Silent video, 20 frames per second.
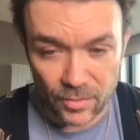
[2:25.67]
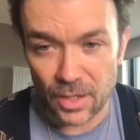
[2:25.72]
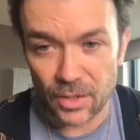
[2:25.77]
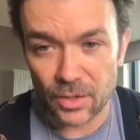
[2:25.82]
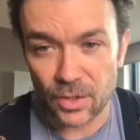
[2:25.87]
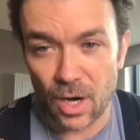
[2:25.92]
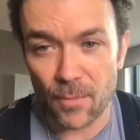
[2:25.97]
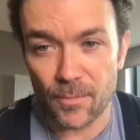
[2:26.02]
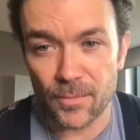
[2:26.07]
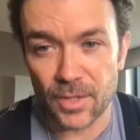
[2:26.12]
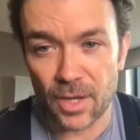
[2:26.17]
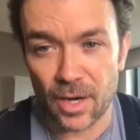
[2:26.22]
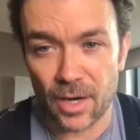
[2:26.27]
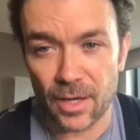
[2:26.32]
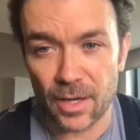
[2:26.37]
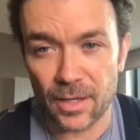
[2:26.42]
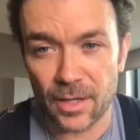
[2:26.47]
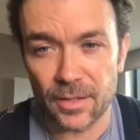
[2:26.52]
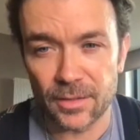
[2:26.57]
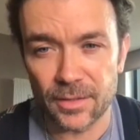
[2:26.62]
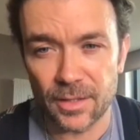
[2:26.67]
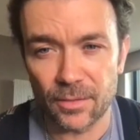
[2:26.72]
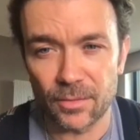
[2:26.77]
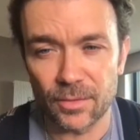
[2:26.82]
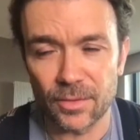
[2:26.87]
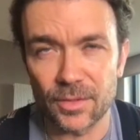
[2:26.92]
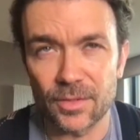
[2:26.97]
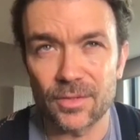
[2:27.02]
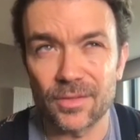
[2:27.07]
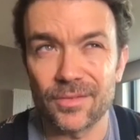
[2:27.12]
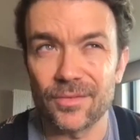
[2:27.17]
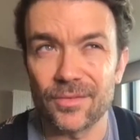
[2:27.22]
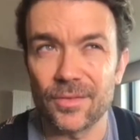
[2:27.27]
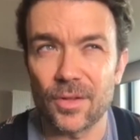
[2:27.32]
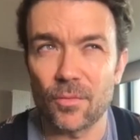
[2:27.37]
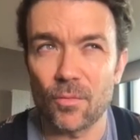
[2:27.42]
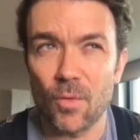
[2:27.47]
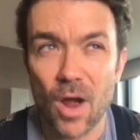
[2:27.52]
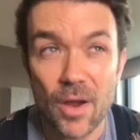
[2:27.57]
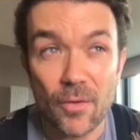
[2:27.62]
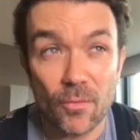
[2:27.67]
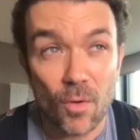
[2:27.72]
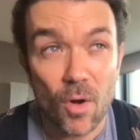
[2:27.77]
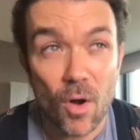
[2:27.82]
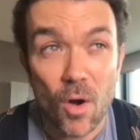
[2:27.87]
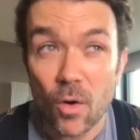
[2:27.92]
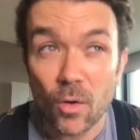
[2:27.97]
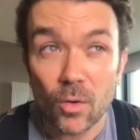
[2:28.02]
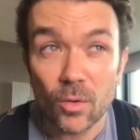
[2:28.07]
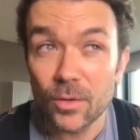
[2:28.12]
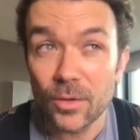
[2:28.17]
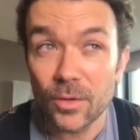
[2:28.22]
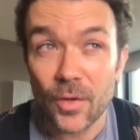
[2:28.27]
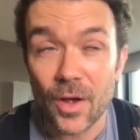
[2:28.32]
I jumped at it because it was the right role,